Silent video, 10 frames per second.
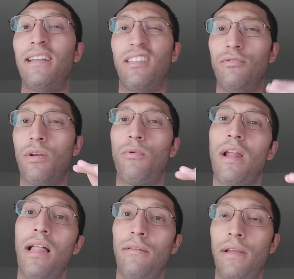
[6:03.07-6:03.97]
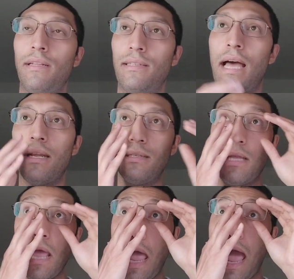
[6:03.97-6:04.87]
status. I'll use that word, elevated
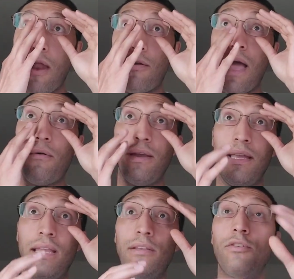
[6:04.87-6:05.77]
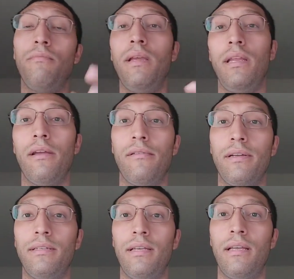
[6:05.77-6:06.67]
status, and are now
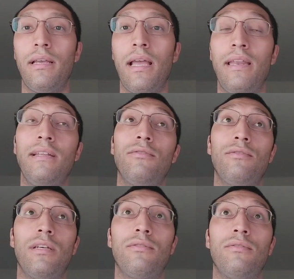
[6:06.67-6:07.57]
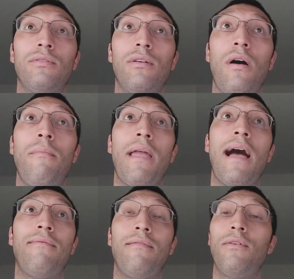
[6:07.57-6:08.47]
intermediaries and intercessors on
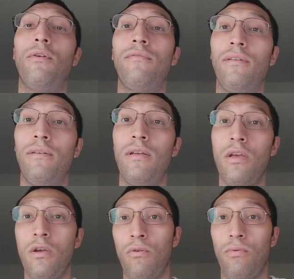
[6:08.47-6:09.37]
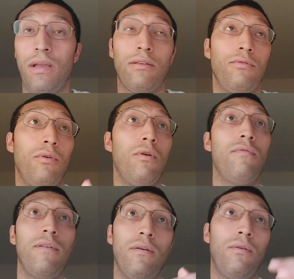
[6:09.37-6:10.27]
behalf of Olofi. You get to
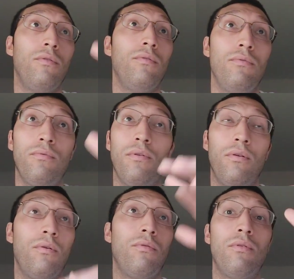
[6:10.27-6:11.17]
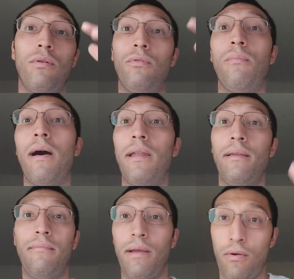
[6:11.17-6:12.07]
Olofi, Olodu,
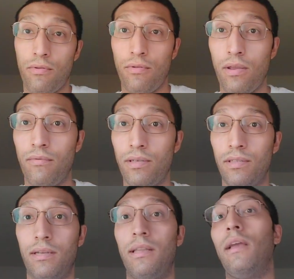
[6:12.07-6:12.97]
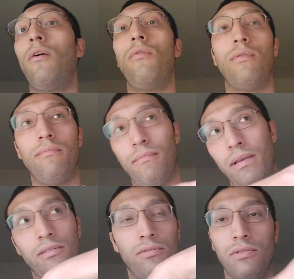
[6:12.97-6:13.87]
Olodumare, like going to the Orisha, and they go
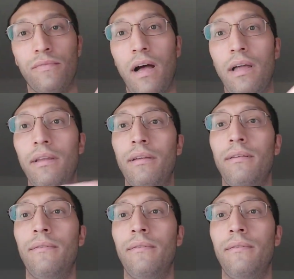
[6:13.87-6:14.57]
messengers of God.